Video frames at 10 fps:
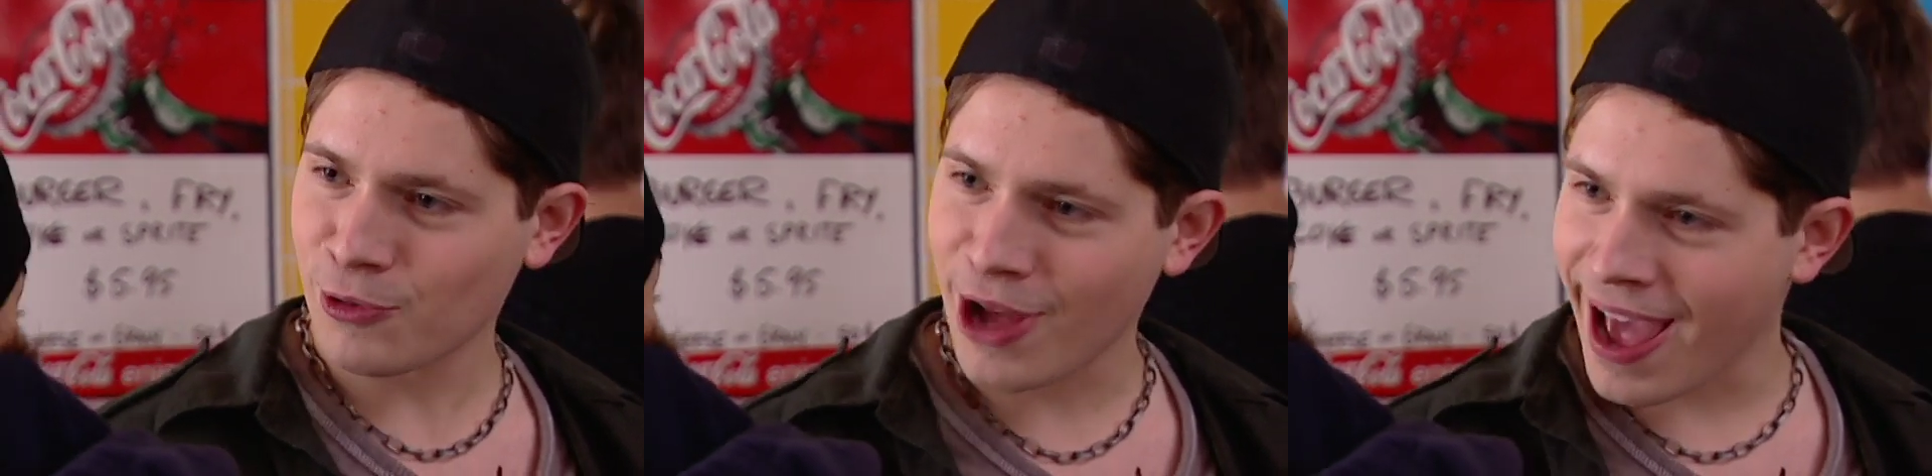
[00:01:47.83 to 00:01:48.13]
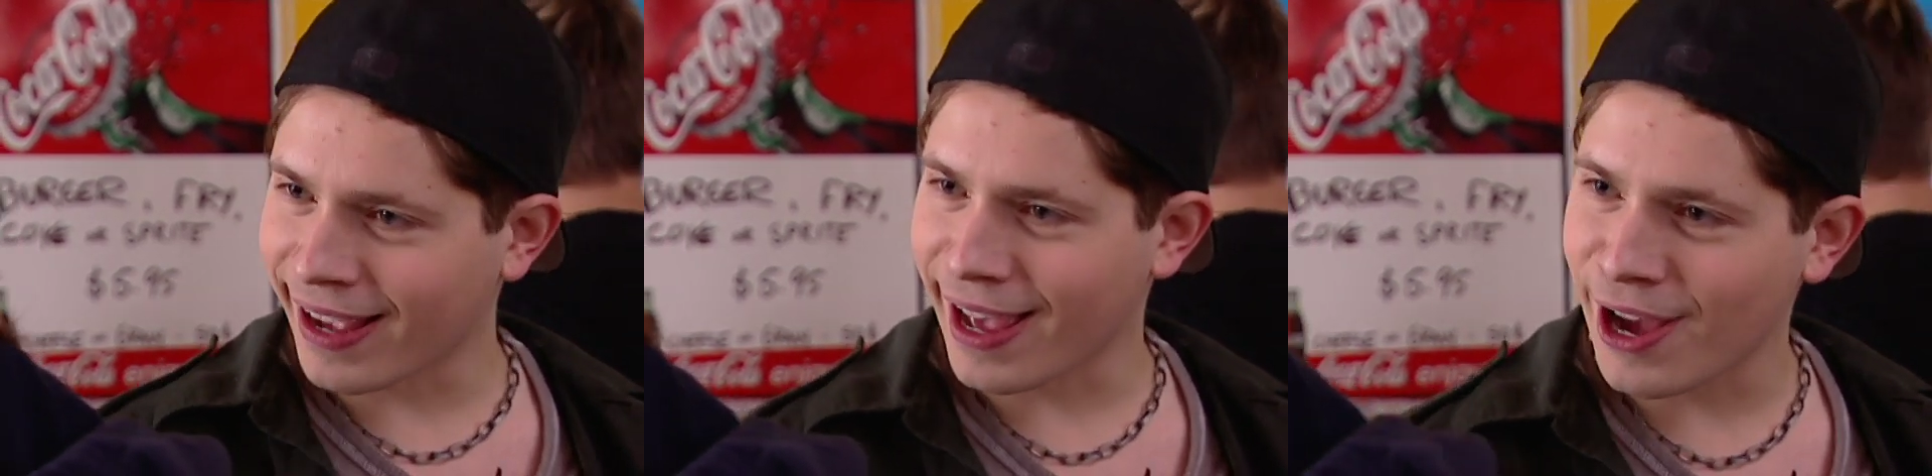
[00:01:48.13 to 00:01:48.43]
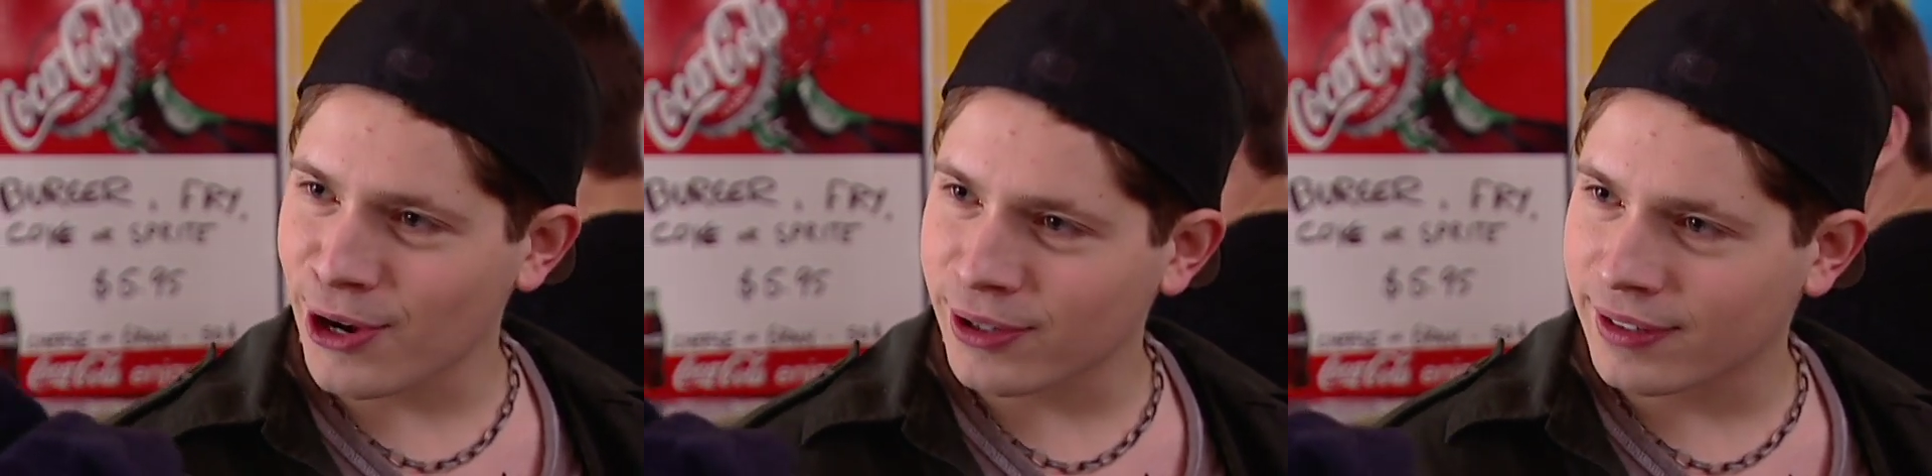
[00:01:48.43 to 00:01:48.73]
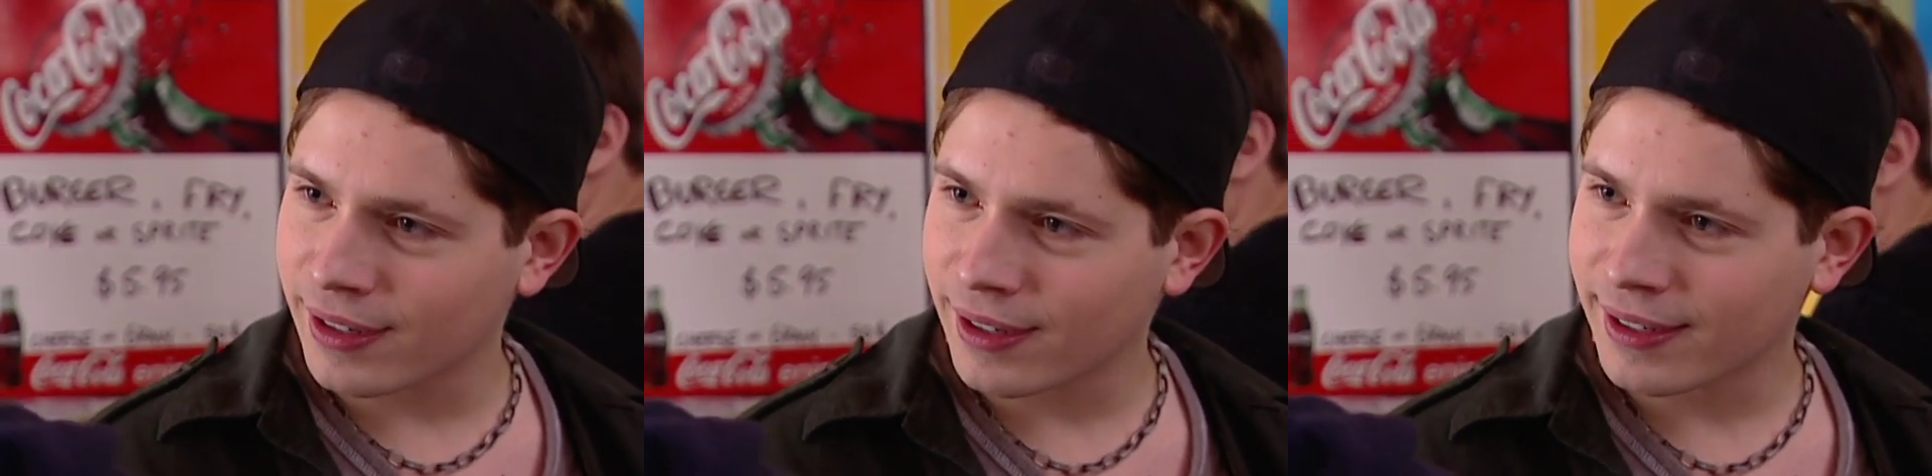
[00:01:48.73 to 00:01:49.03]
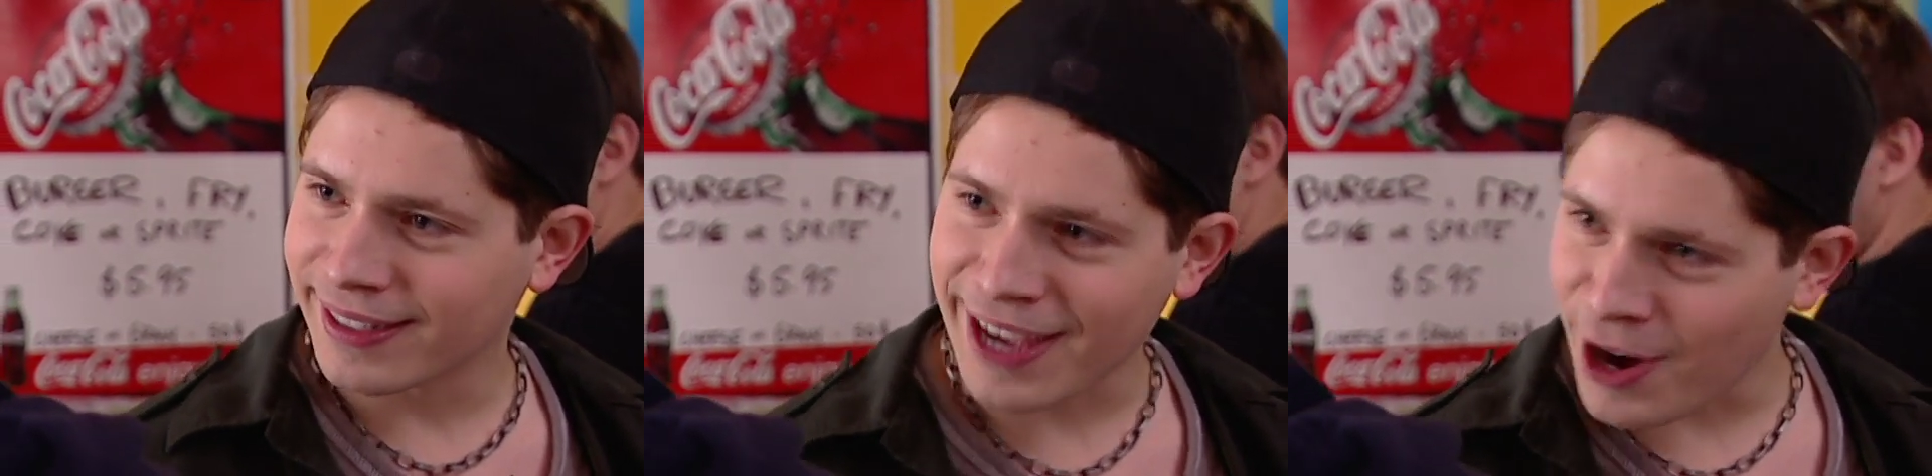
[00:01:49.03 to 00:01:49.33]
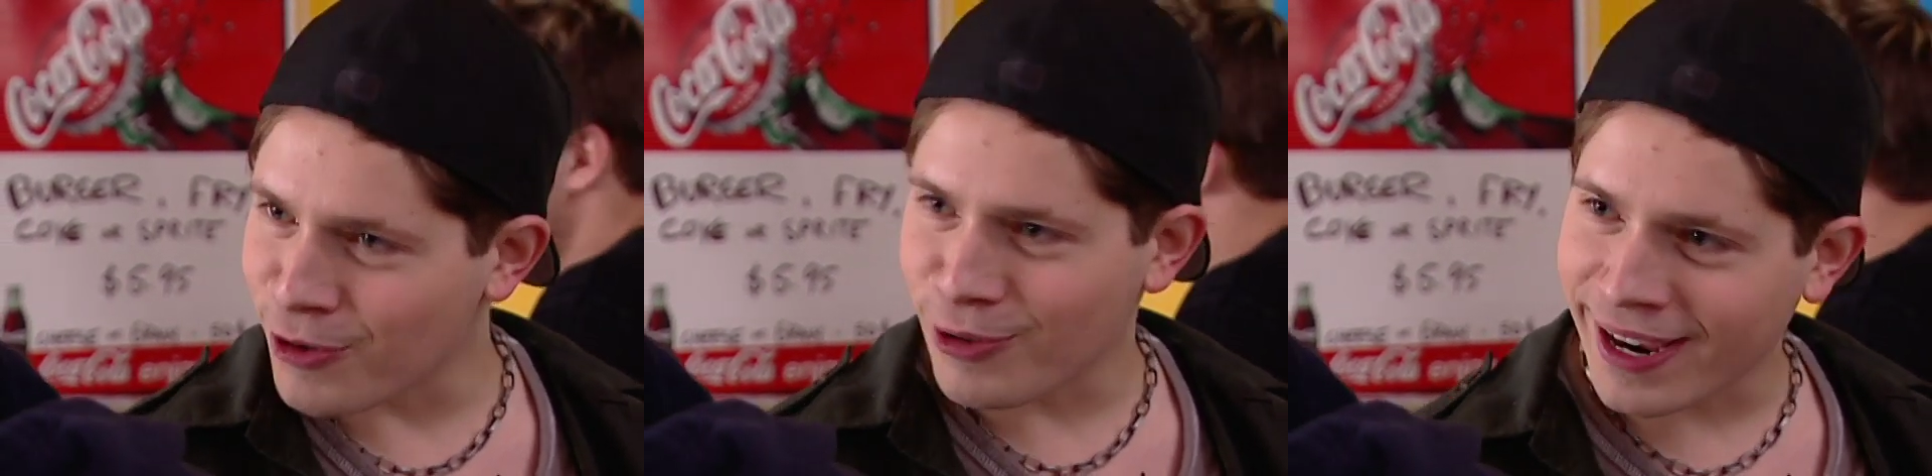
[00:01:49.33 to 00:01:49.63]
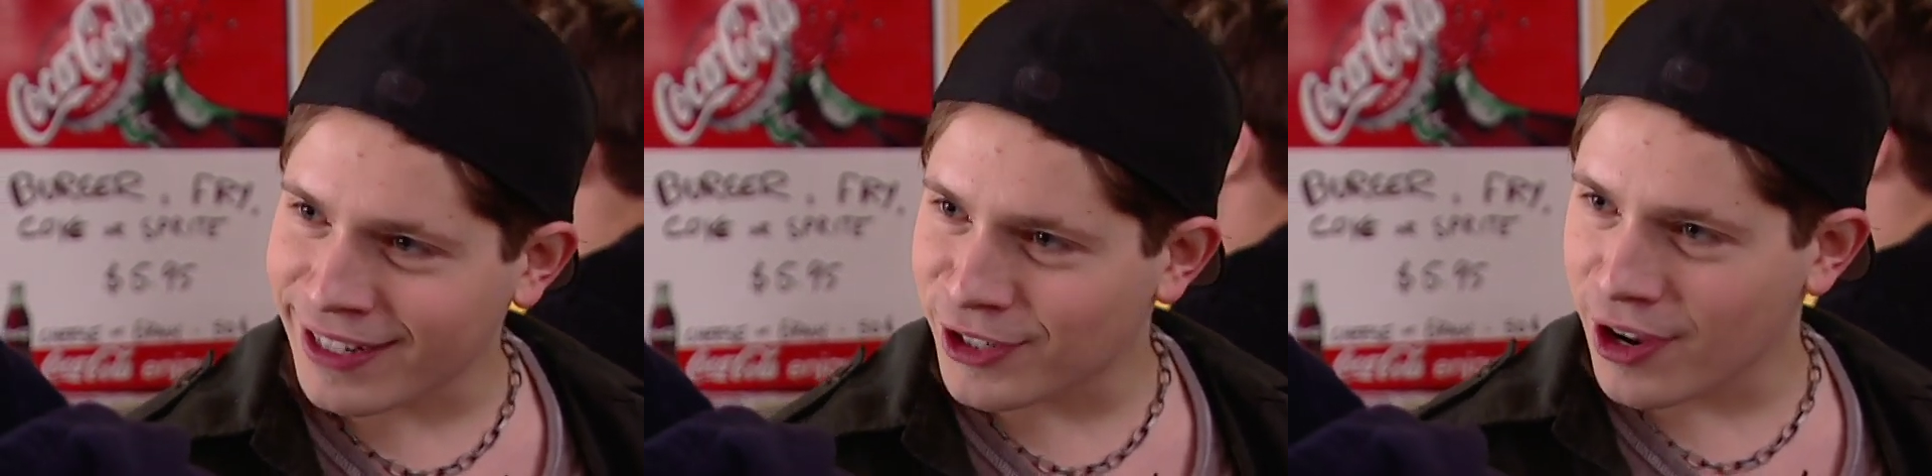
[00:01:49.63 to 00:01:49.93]
We'll hang out, get a
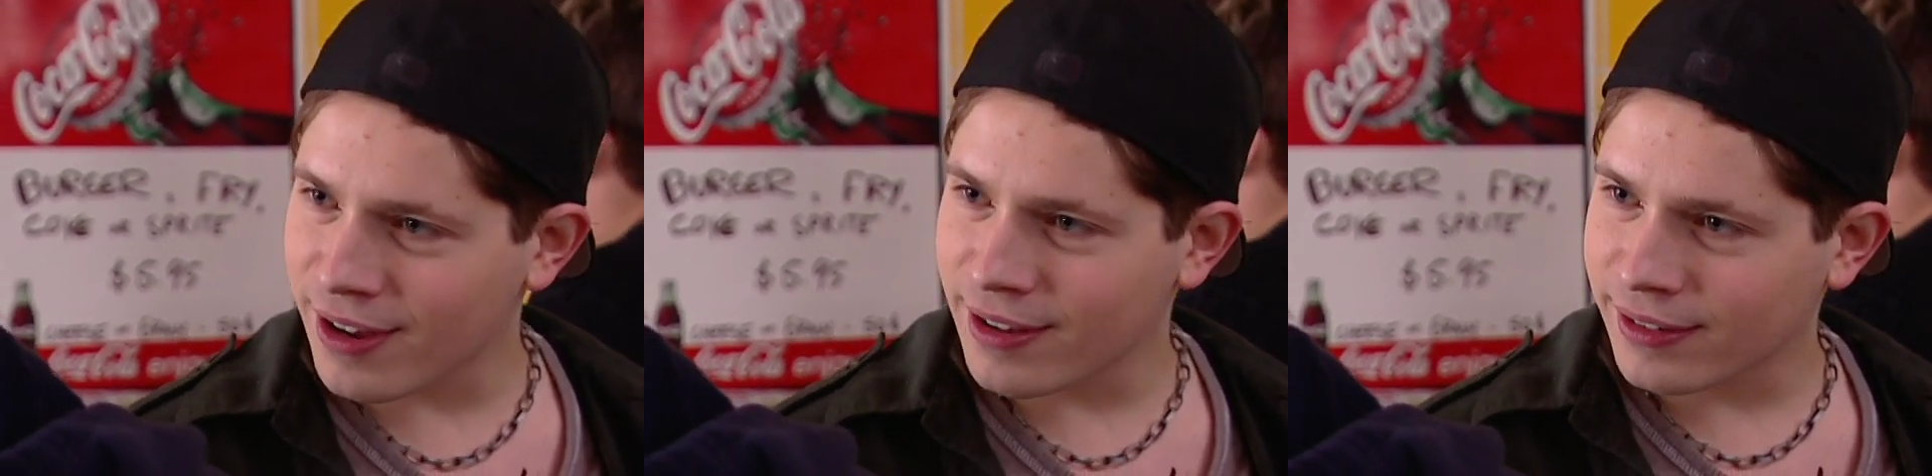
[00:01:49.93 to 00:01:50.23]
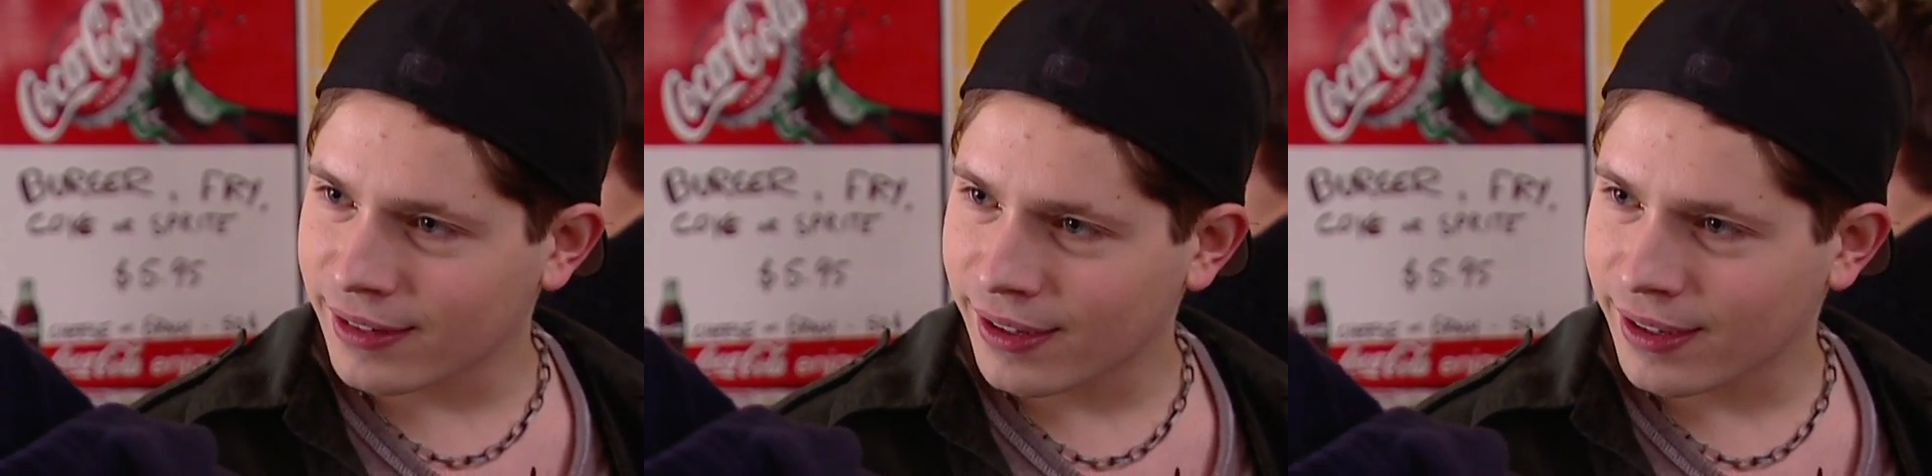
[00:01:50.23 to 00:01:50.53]
rage on.